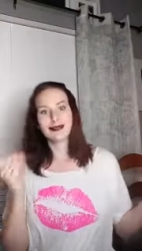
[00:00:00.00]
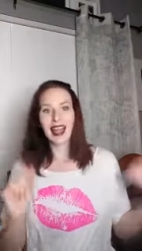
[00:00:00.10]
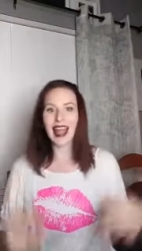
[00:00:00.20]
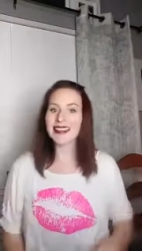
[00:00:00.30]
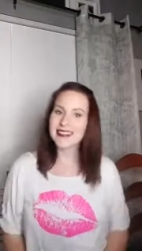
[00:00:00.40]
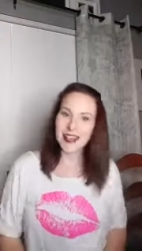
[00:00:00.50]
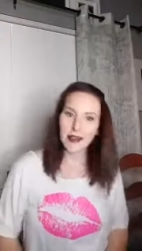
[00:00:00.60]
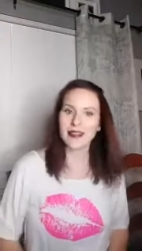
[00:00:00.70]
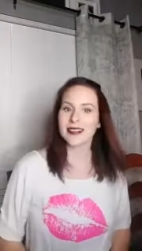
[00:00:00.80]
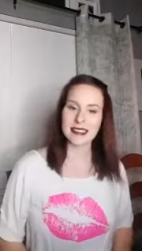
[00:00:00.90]
I sell
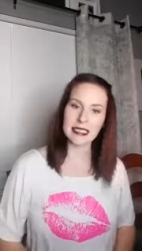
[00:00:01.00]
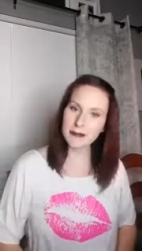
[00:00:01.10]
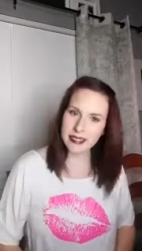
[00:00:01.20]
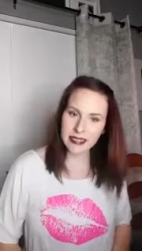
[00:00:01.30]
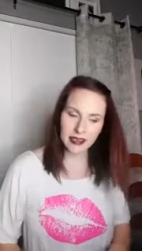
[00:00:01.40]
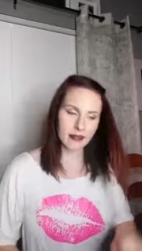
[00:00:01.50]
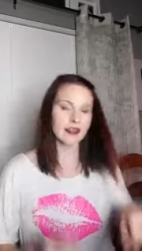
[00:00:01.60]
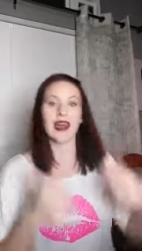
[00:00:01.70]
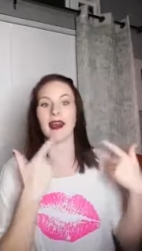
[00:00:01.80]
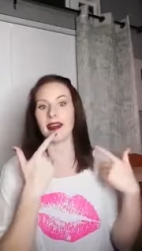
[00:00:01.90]
this lipstick
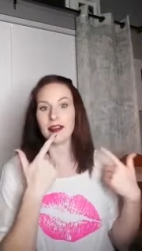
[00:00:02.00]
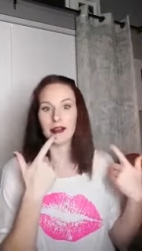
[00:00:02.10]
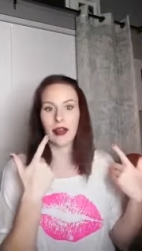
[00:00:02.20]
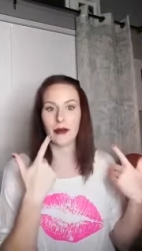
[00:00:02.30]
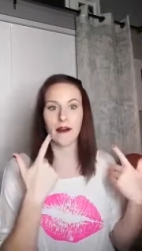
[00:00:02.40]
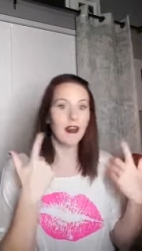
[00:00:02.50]
that, you know,